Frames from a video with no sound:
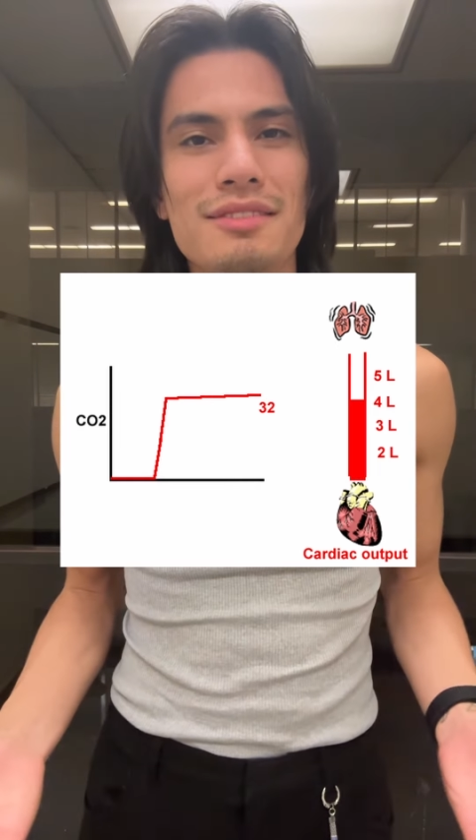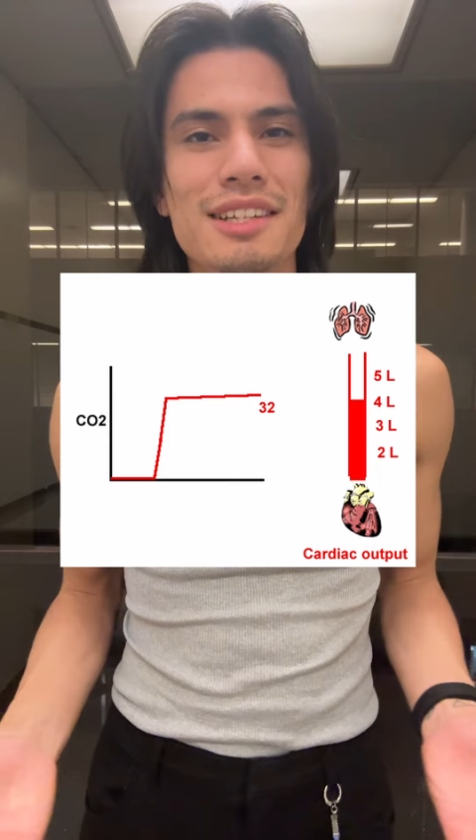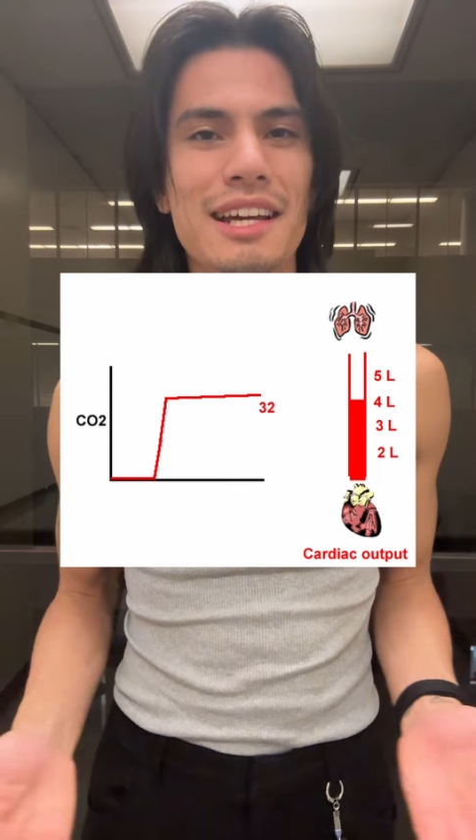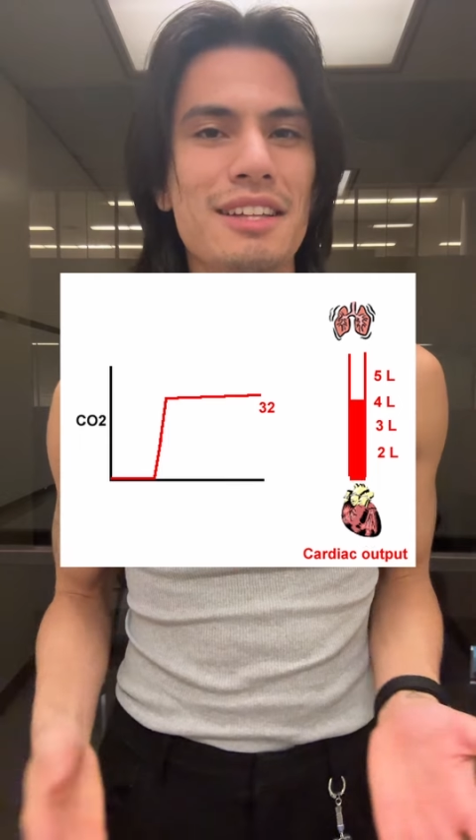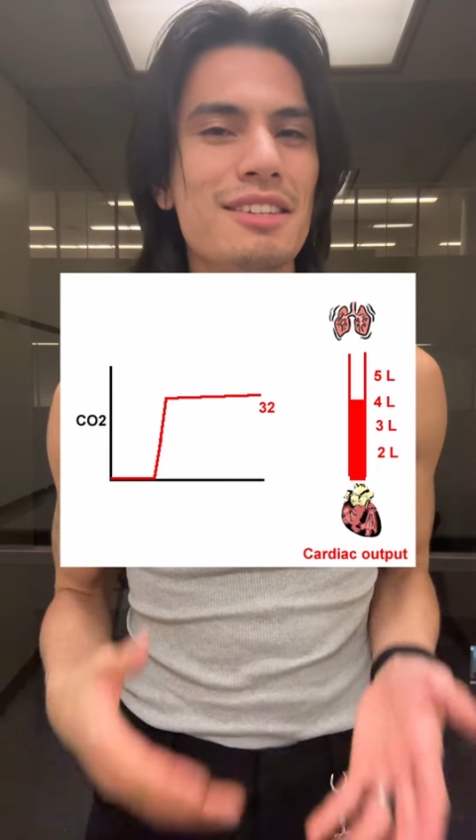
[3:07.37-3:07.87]

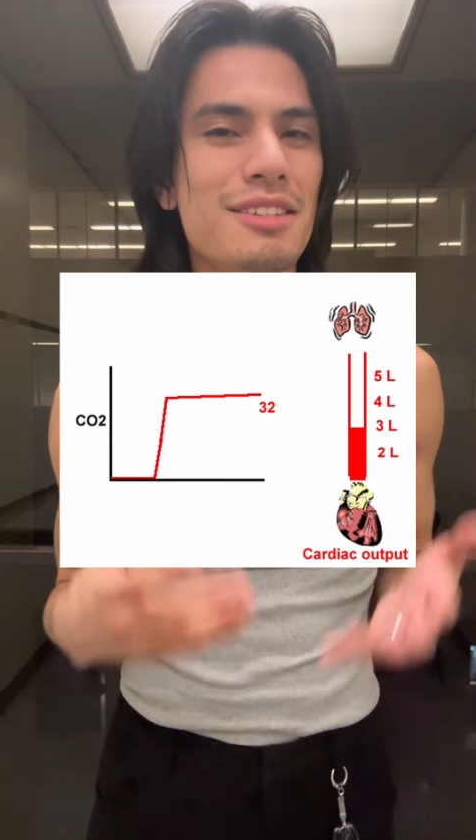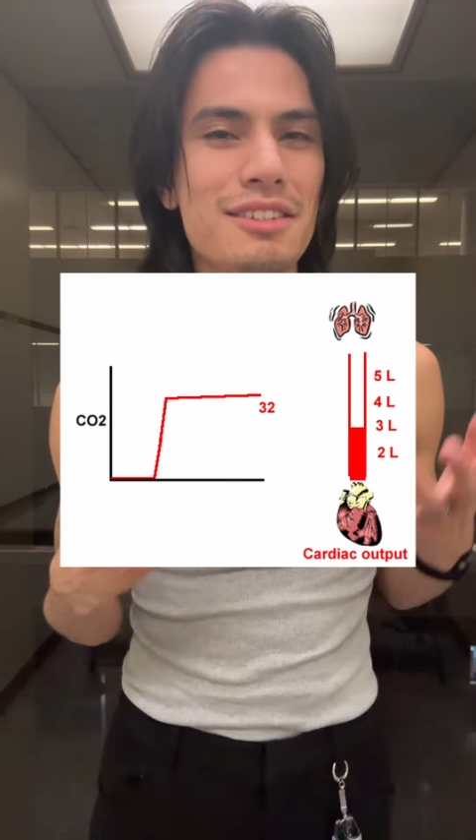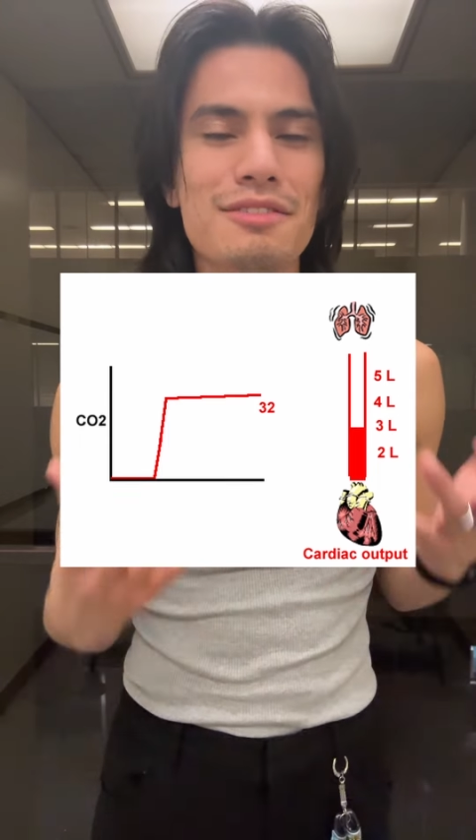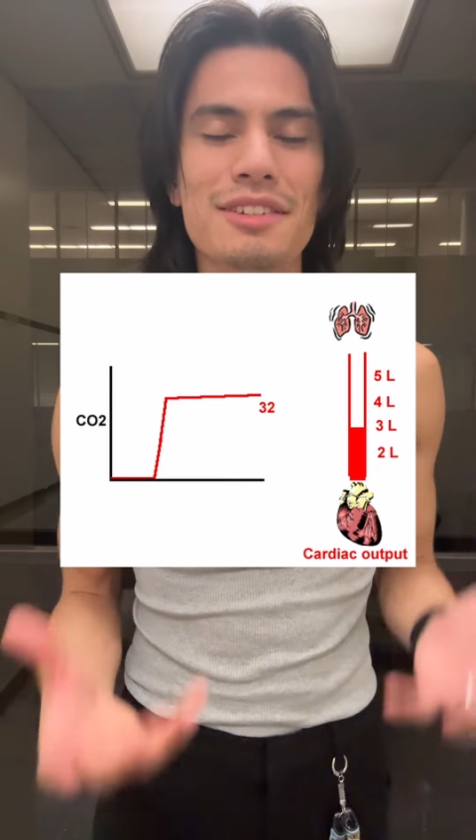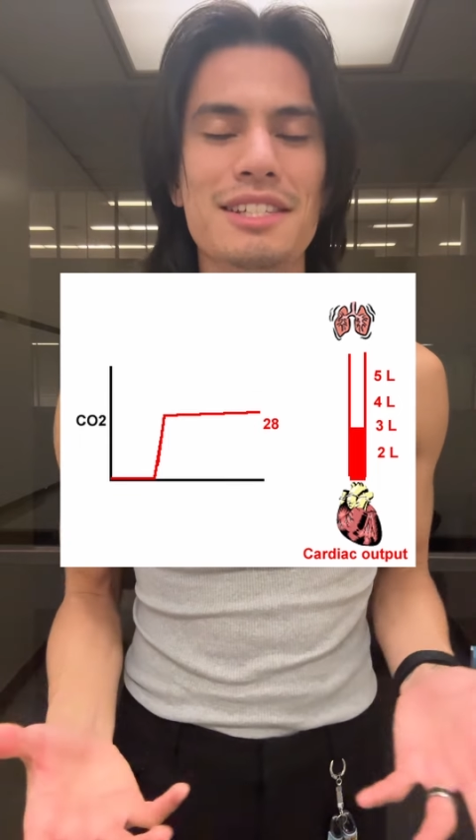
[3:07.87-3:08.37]
dance,
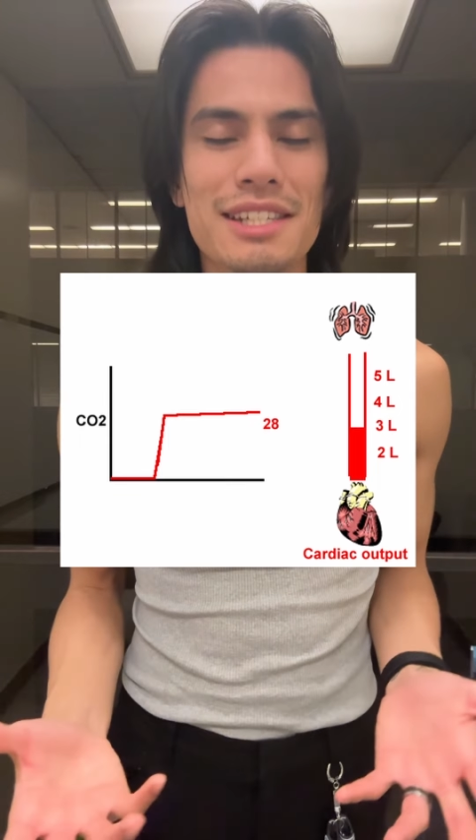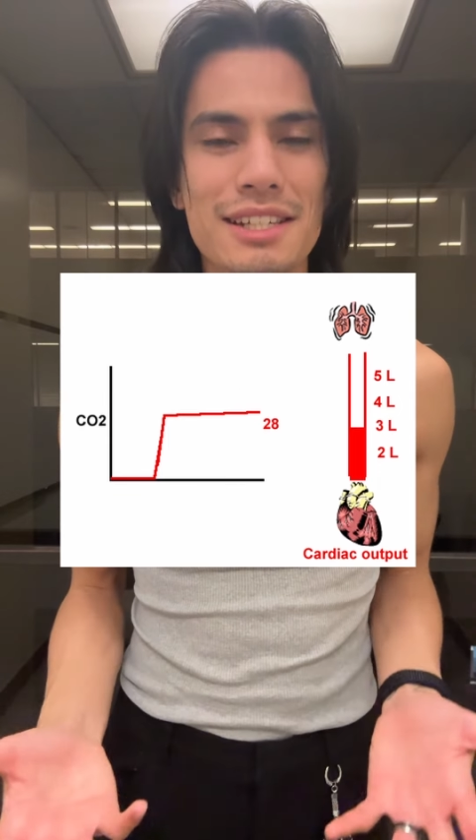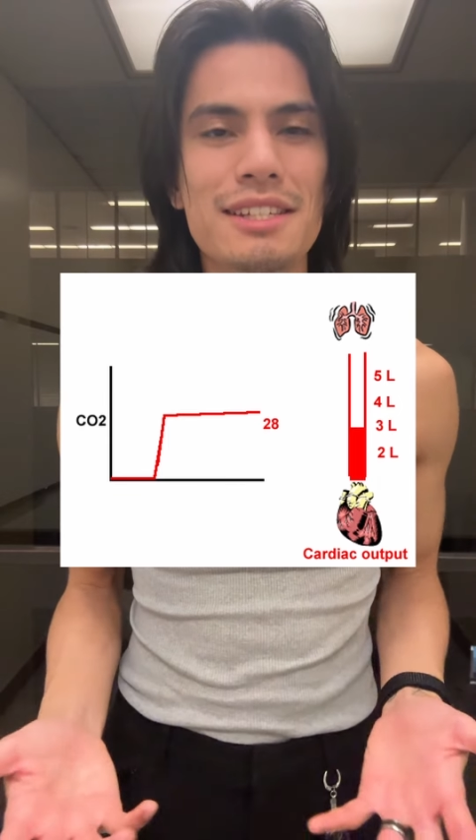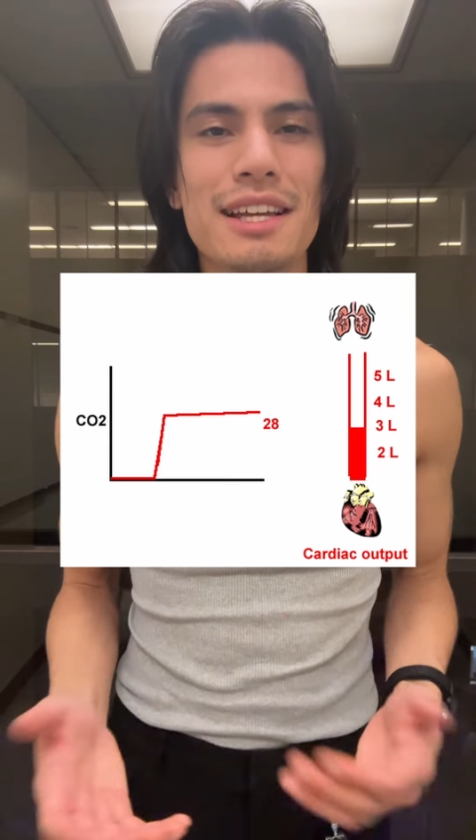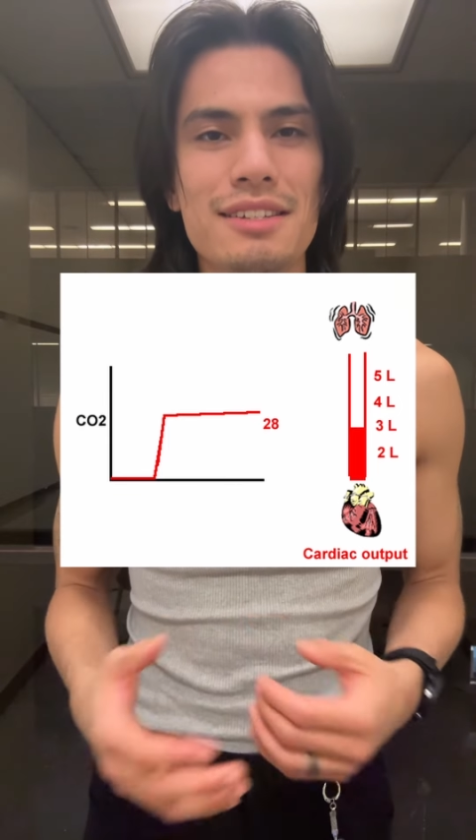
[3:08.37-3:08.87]

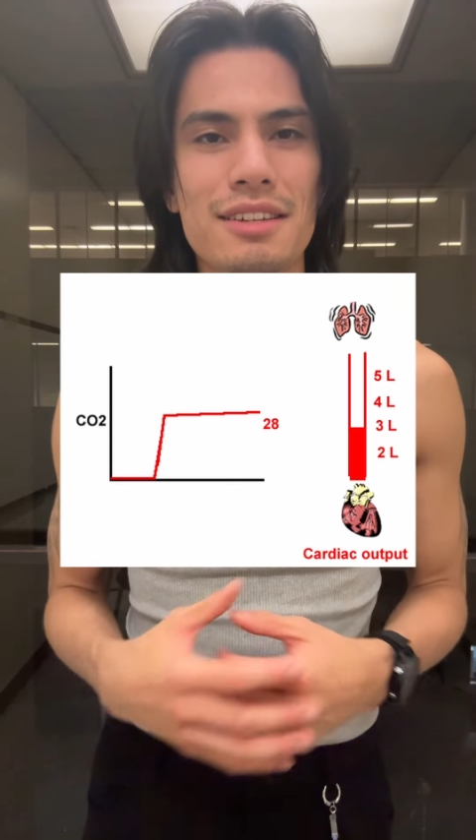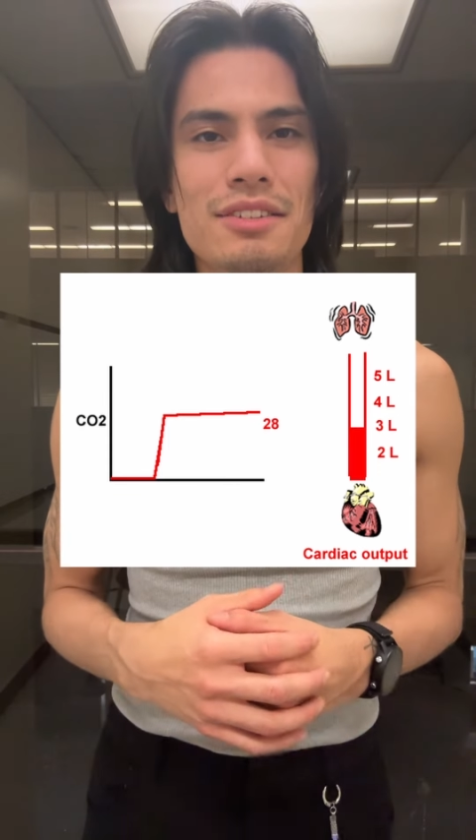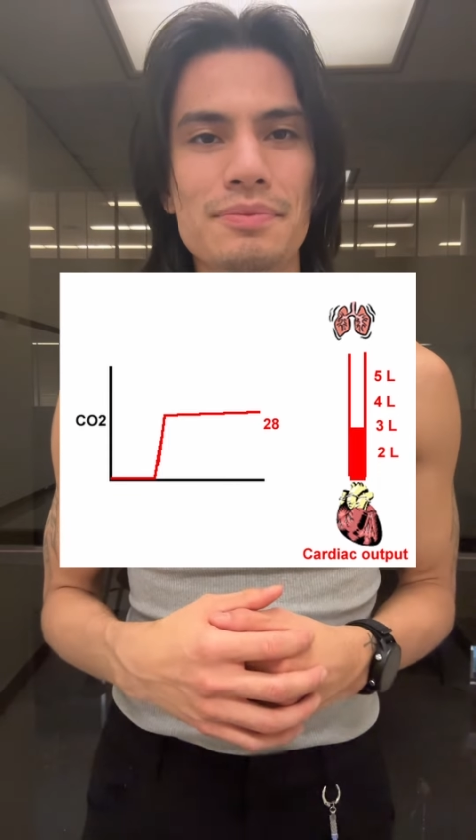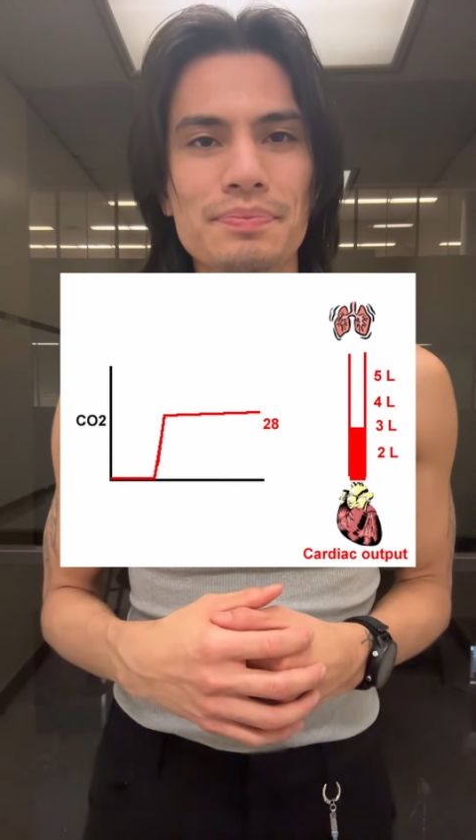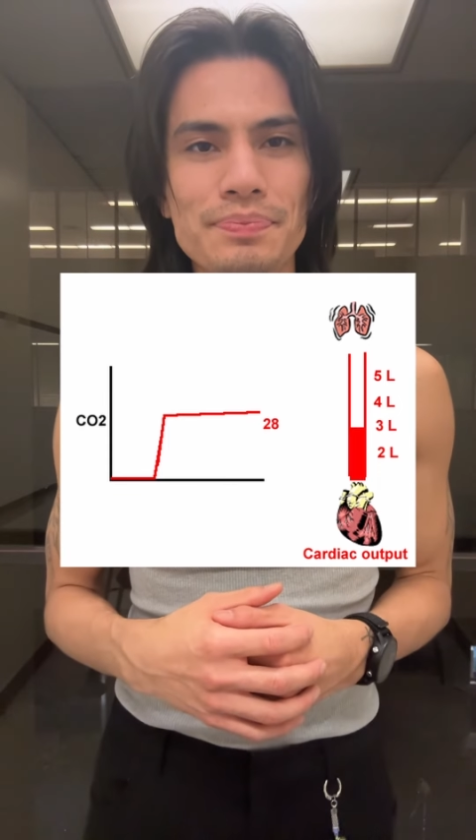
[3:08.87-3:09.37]
fatigue sets in.